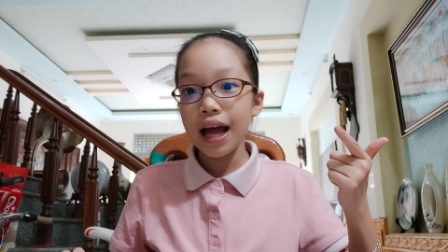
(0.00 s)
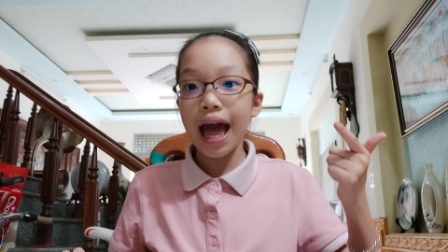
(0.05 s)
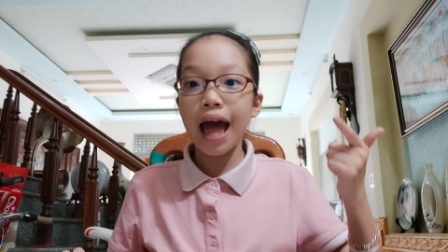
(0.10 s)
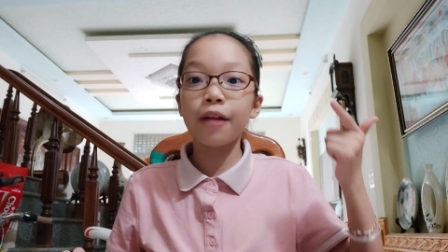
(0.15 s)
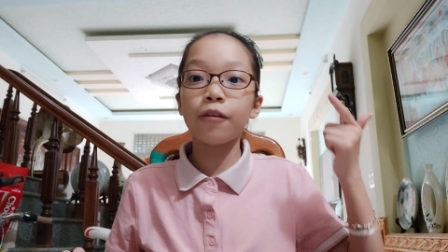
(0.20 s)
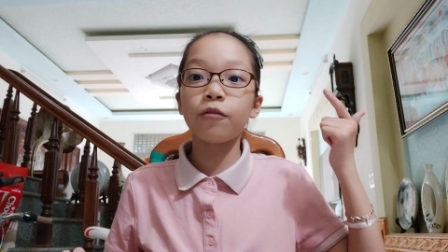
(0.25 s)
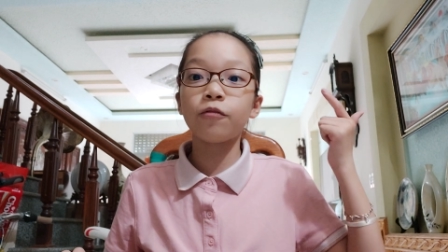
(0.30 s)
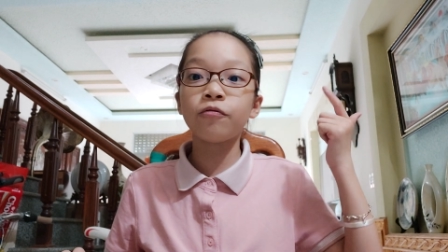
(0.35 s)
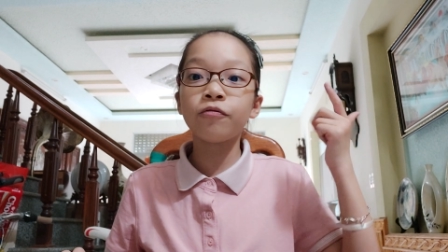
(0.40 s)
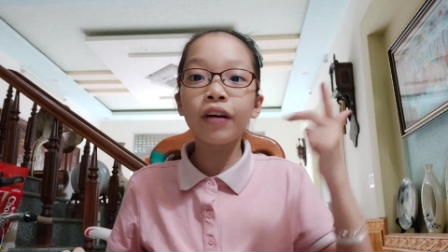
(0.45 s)

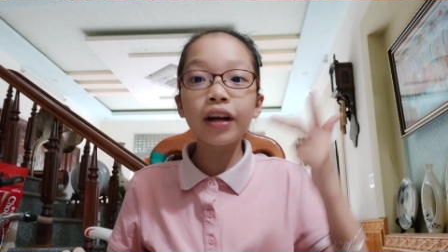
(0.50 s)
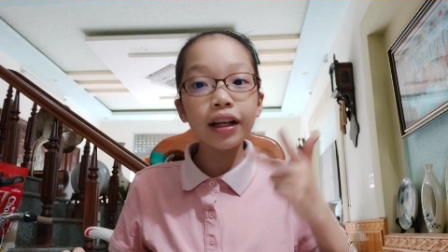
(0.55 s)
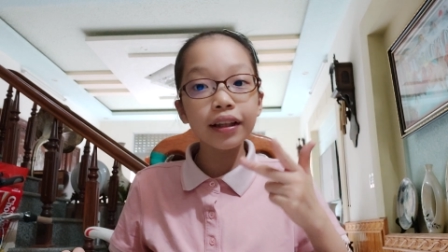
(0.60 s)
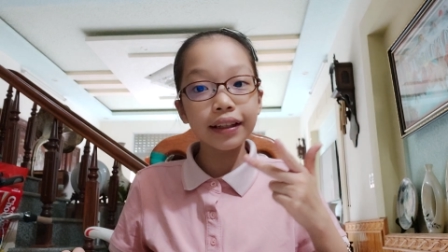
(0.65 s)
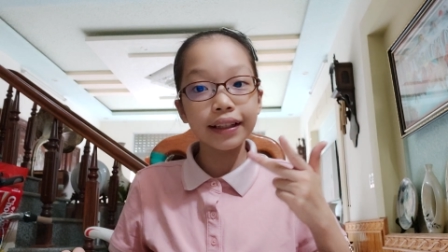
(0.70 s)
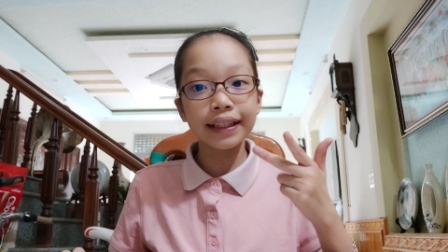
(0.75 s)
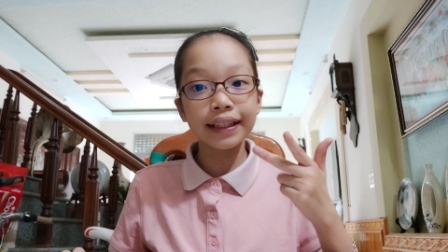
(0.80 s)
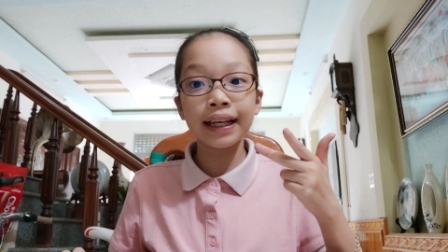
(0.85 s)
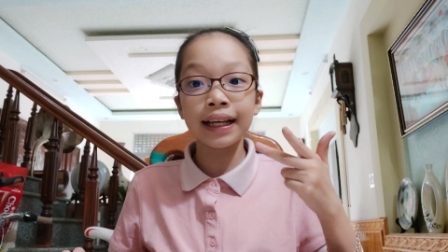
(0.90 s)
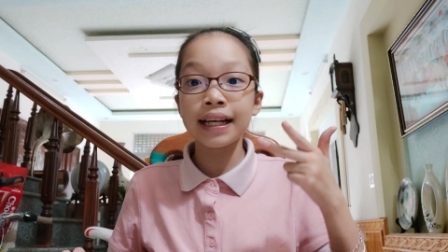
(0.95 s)
And
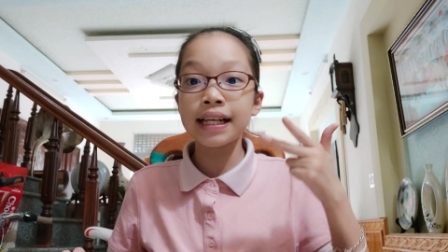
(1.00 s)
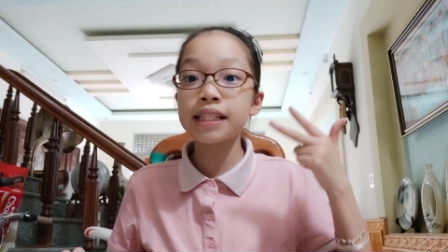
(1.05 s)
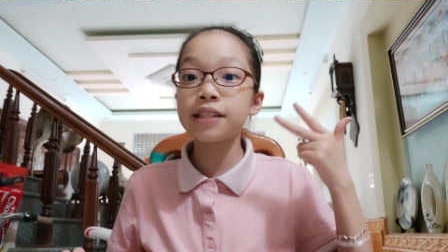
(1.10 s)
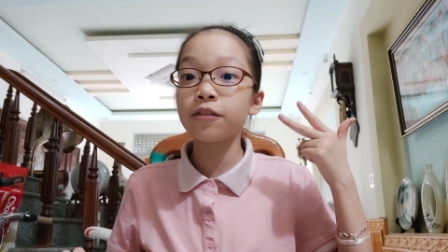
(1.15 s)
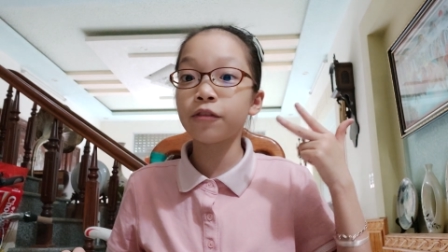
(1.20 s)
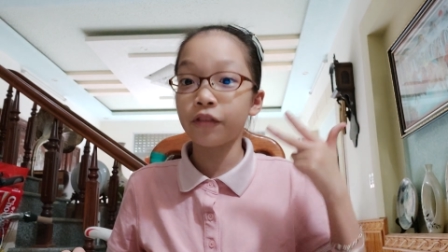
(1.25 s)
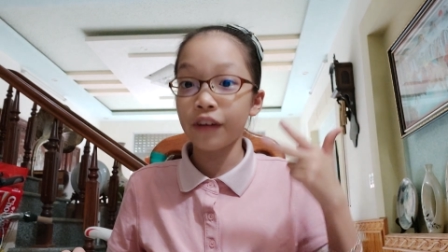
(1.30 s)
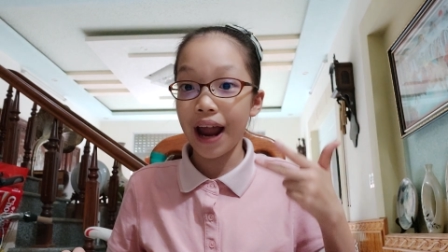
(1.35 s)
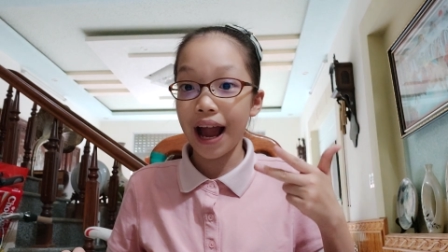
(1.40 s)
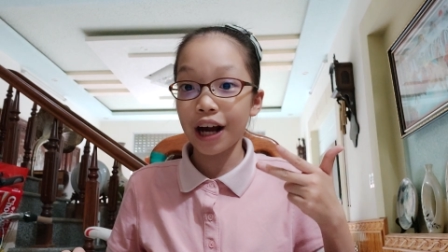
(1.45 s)
finally is
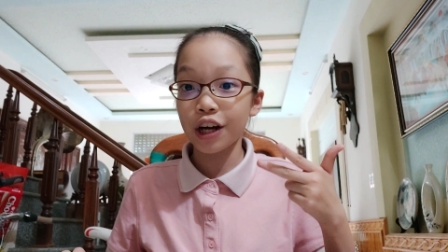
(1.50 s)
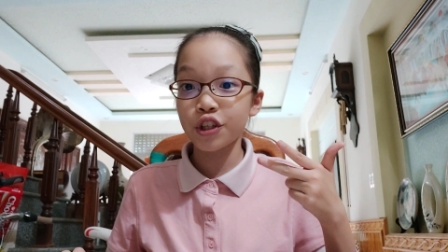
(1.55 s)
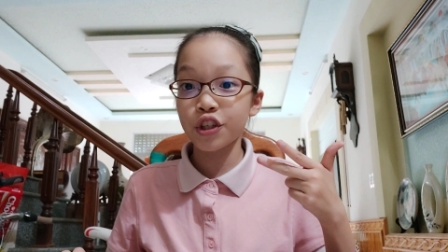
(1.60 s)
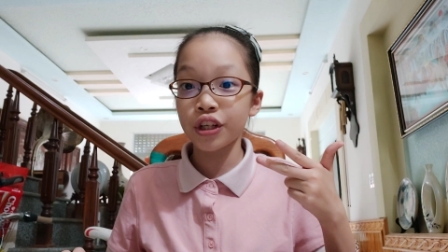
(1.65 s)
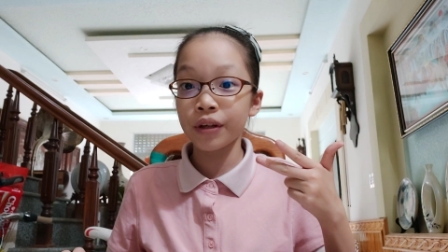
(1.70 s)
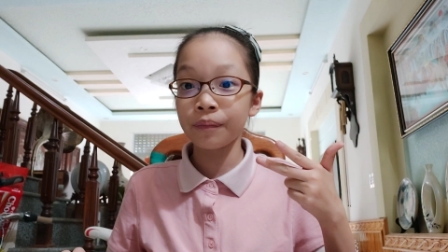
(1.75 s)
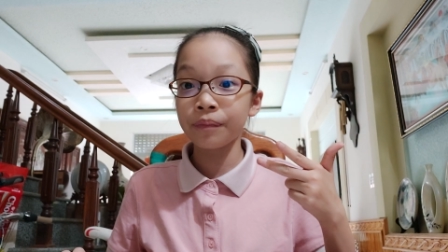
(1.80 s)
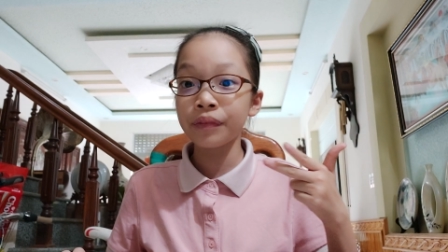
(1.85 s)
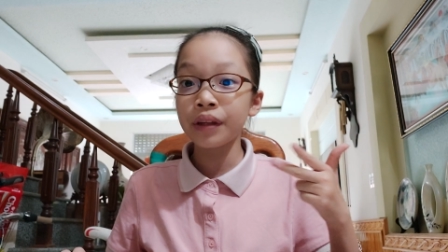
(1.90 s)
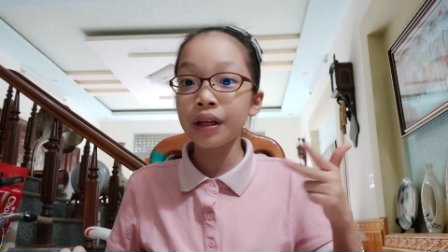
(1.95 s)

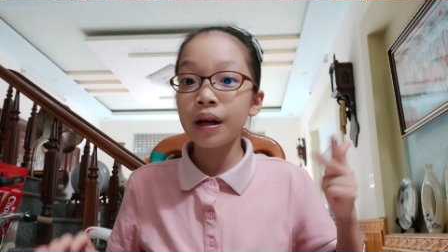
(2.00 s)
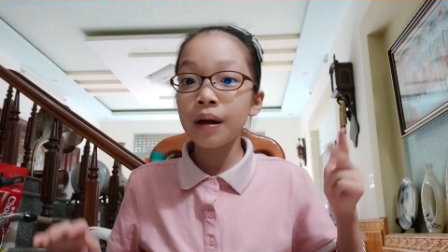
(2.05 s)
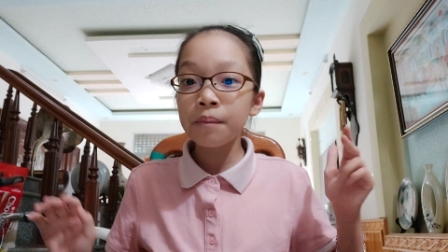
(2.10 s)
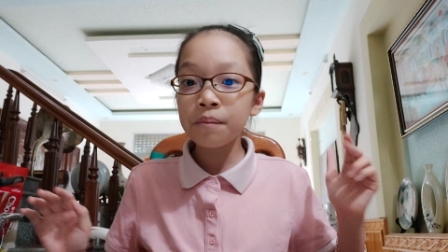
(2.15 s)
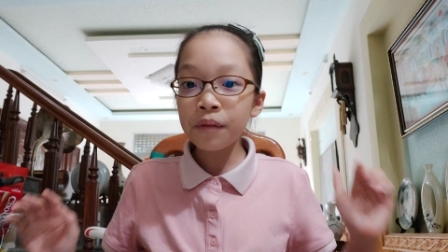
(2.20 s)
fraction.